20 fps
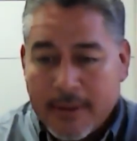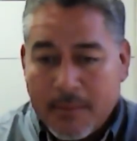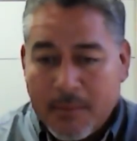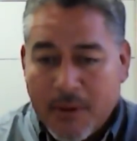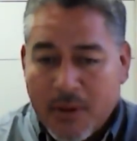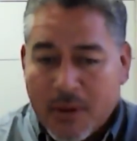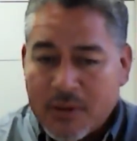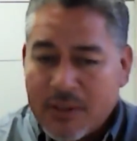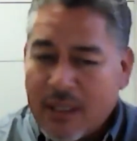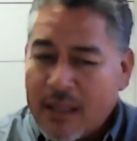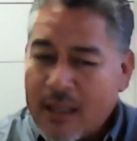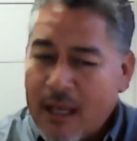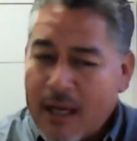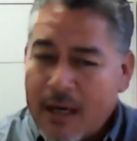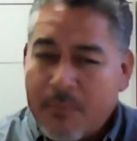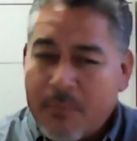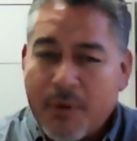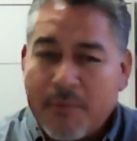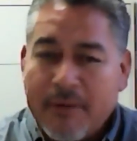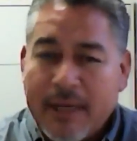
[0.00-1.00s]
I mean, there's a
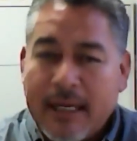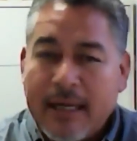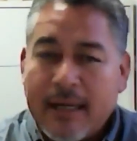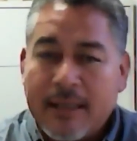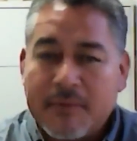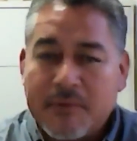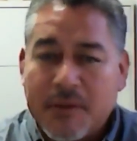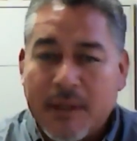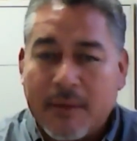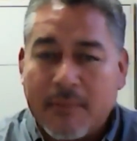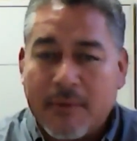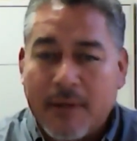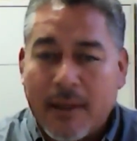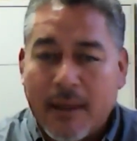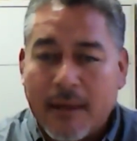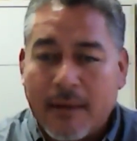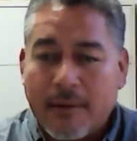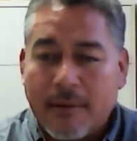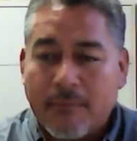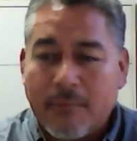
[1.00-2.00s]
lot of preventative stuff
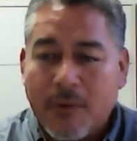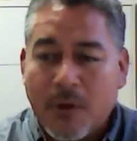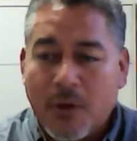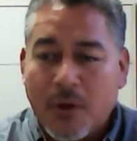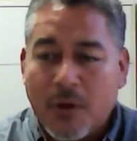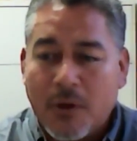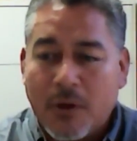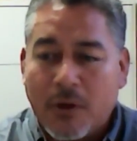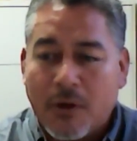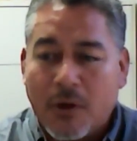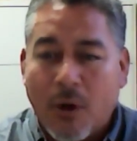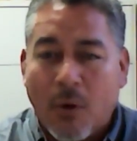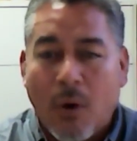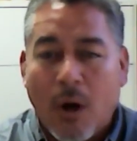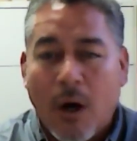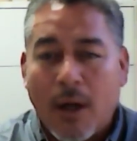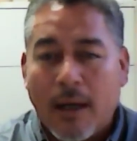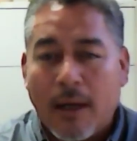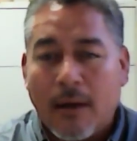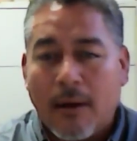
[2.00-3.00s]
that you could go
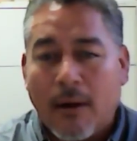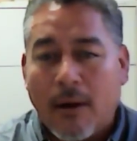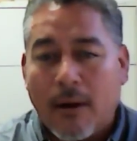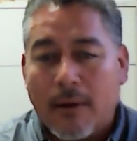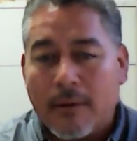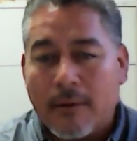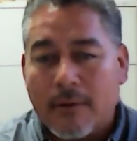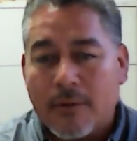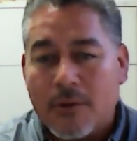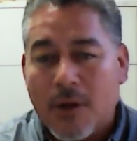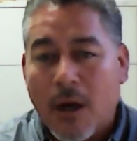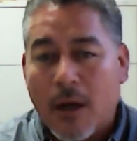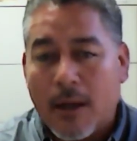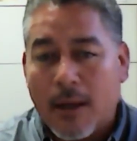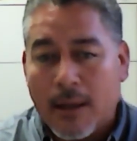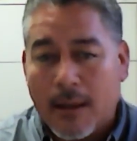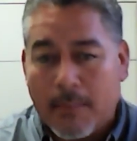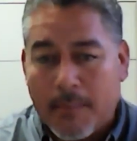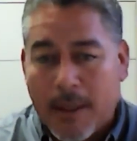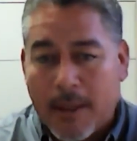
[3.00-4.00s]
on and on
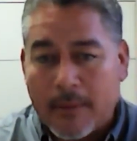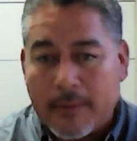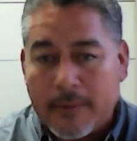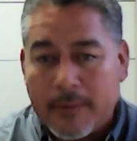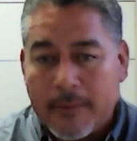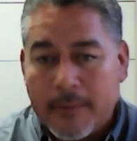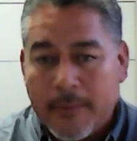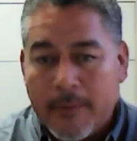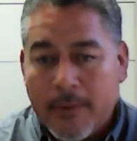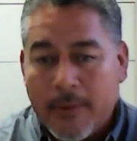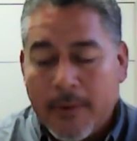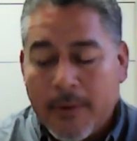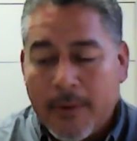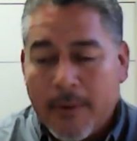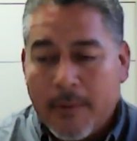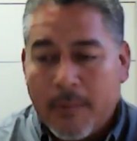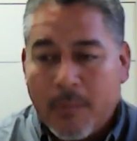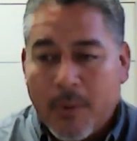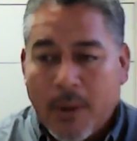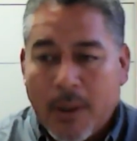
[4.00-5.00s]
talking about,
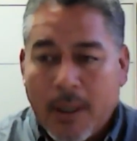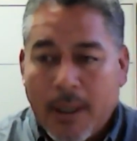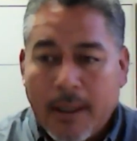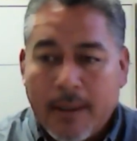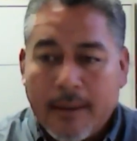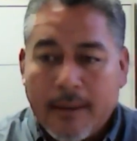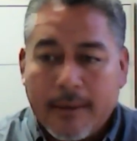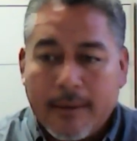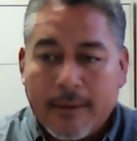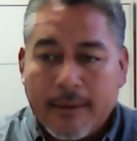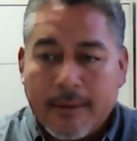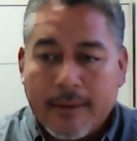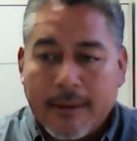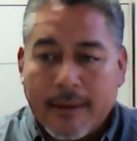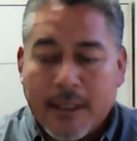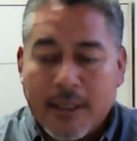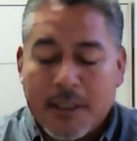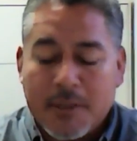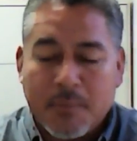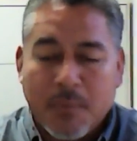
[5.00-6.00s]
but
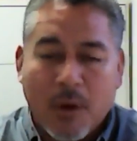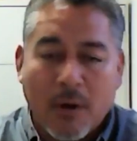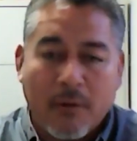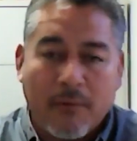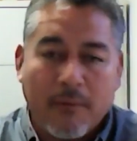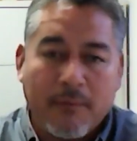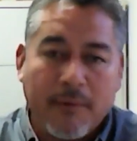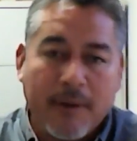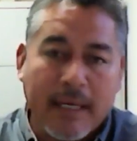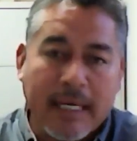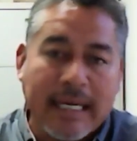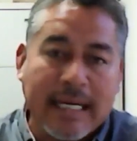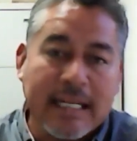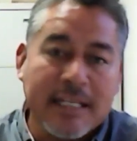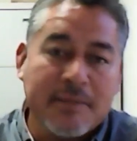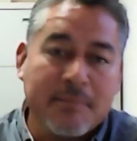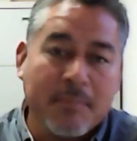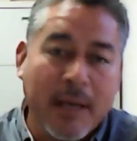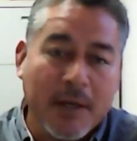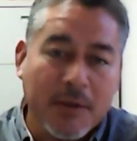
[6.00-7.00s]
that's part of an
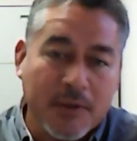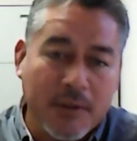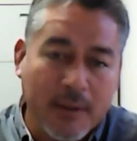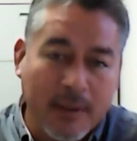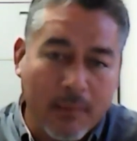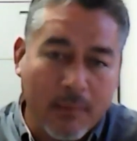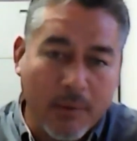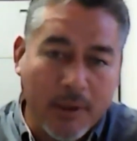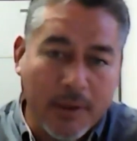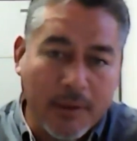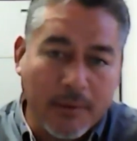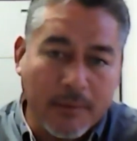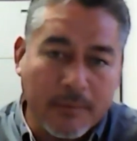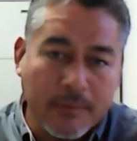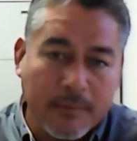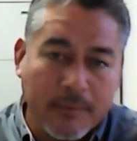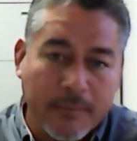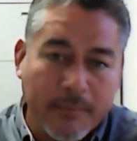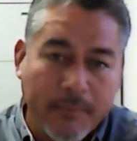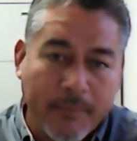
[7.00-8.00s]
inspection that we do.
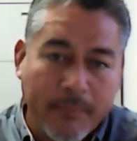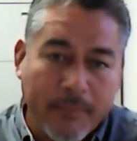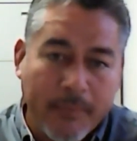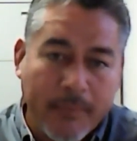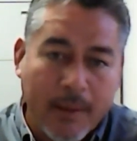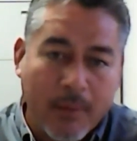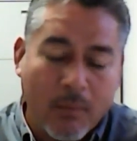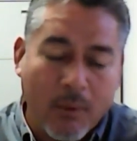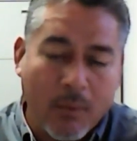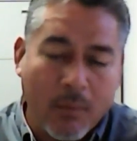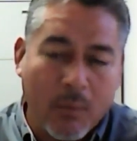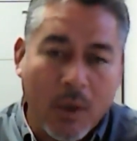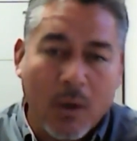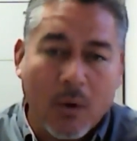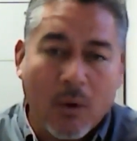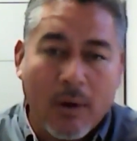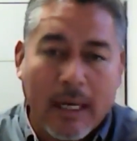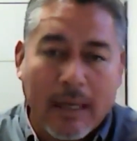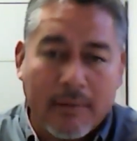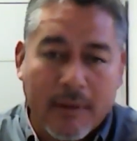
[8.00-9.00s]
When we
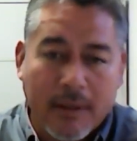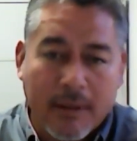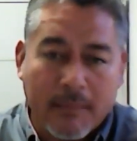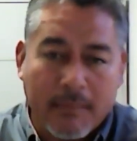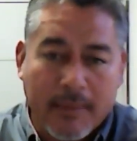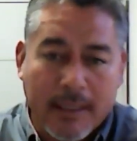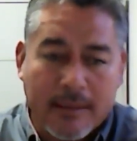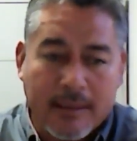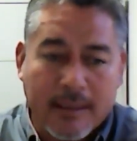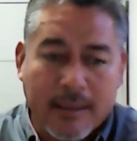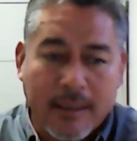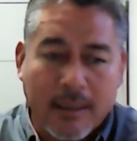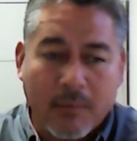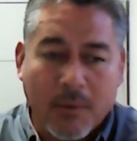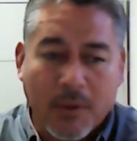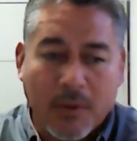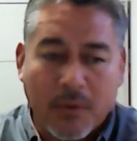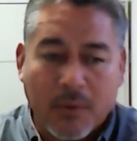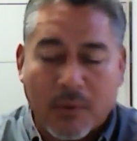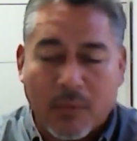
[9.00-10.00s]
go out there basically and
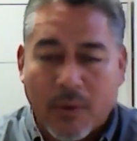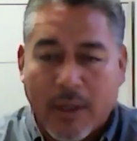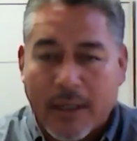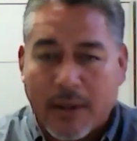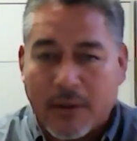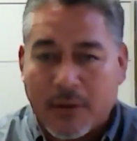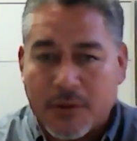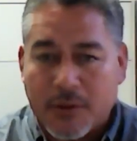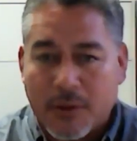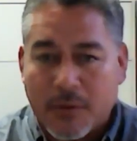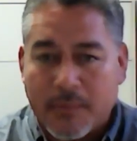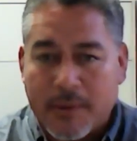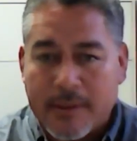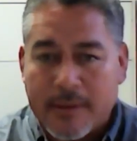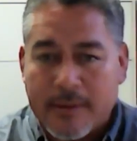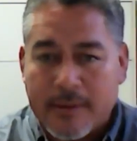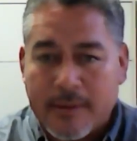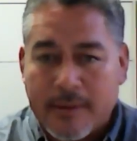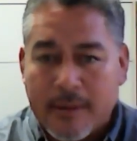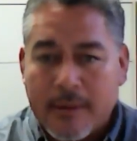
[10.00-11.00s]
we do the regular
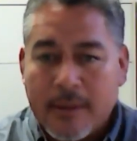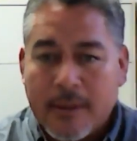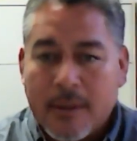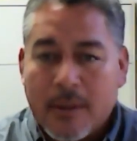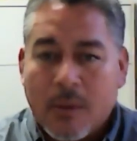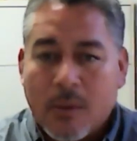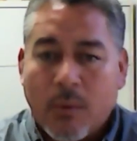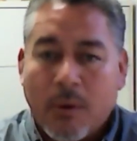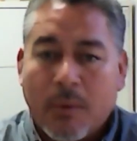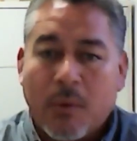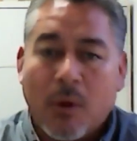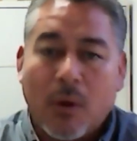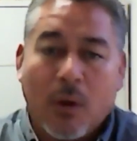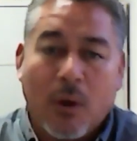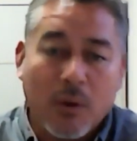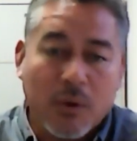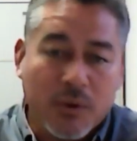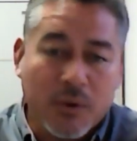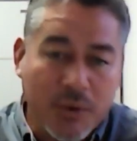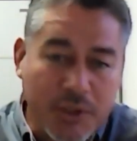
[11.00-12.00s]
service, we will
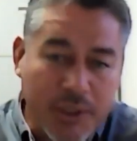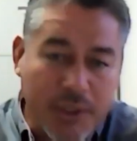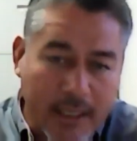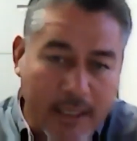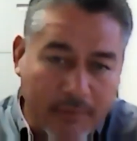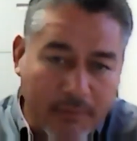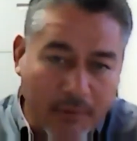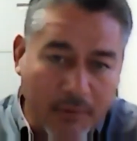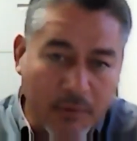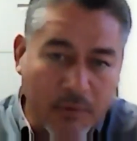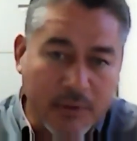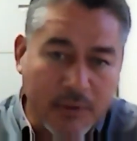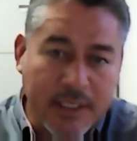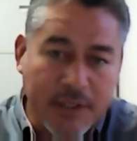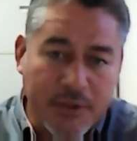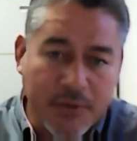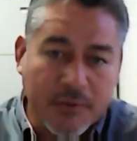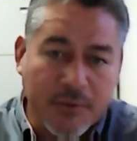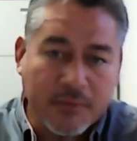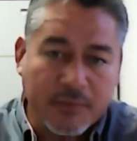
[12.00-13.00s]
also check for those
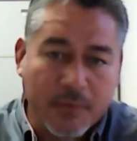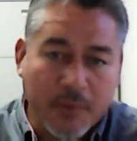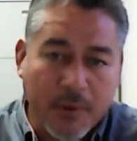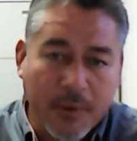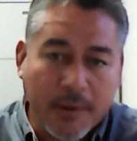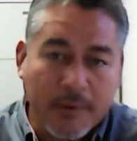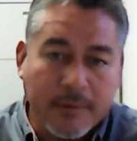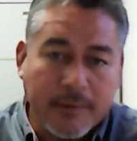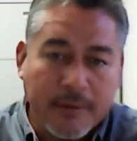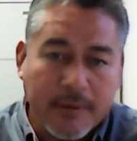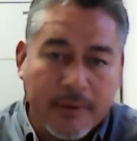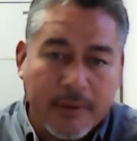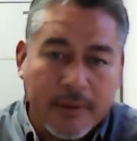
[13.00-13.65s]
issues for you